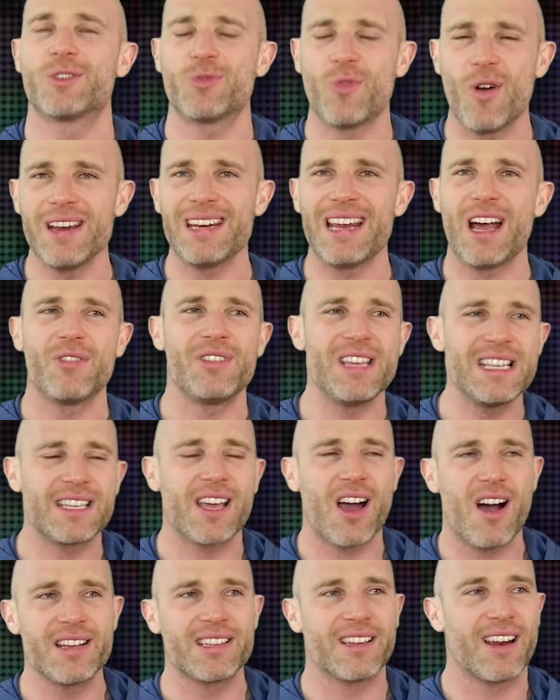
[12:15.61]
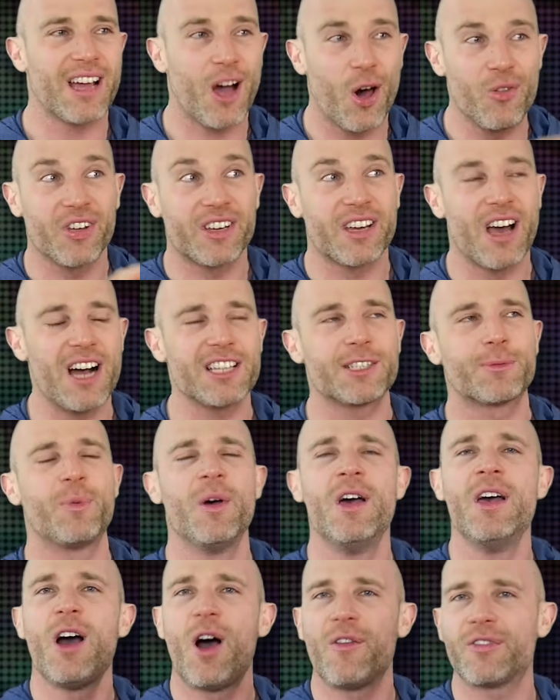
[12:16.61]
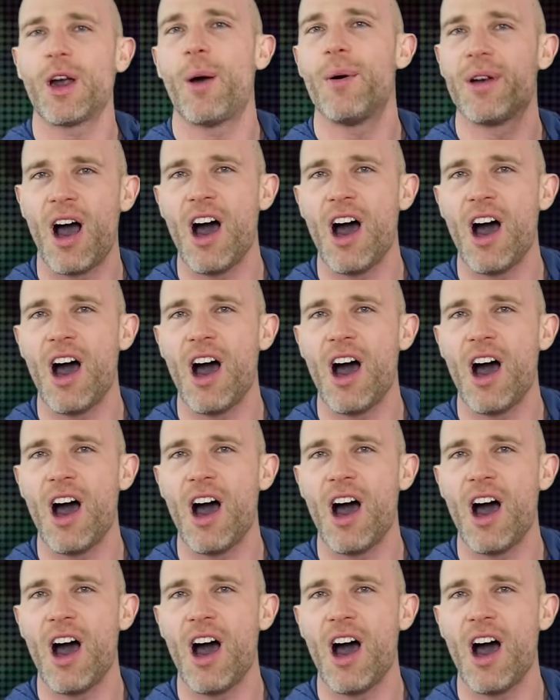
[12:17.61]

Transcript: Right now, these guys are like on the cusp of going